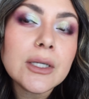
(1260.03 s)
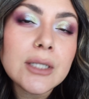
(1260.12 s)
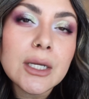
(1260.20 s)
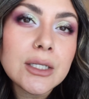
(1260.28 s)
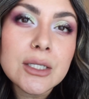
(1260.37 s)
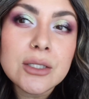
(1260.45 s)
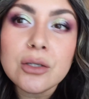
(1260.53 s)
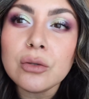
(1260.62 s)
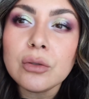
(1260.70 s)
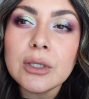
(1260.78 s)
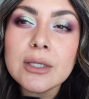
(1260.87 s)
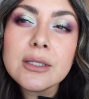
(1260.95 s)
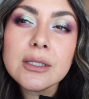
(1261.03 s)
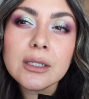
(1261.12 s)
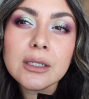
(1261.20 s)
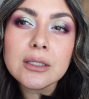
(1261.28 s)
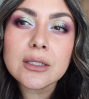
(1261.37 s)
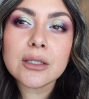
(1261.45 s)
90s nude, isn't
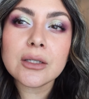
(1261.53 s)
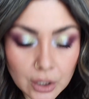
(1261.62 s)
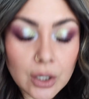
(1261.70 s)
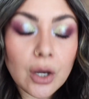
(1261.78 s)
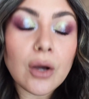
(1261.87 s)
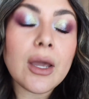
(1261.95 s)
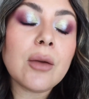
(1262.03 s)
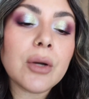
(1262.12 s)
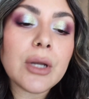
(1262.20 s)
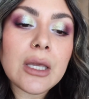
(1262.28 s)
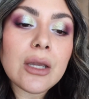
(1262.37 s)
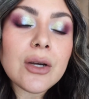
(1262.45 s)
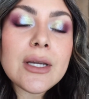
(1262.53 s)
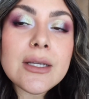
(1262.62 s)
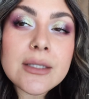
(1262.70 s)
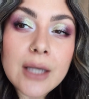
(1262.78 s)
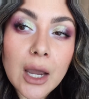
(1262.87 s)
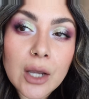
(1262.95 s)
it? Okay, well here
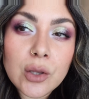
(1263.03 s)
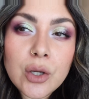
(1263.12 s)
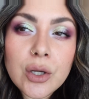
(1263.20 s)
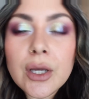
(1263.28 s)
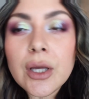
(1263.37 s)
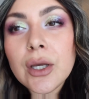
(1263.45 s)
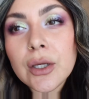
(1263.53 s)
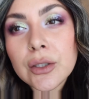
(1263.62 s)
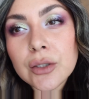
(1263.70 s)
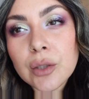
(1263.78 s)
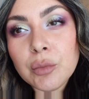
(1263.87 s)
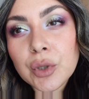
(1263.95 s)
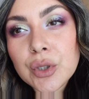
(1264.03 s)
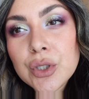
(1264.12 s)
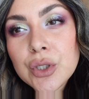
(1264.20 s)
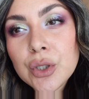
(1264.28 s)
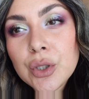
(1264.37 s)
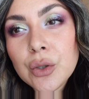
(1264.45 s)
is eye look number
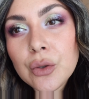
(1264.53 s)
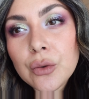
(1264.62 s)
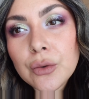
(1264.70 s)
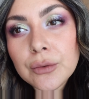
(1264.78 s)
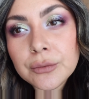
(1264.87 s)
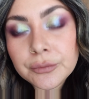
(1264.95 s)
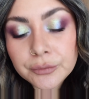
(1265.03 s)
2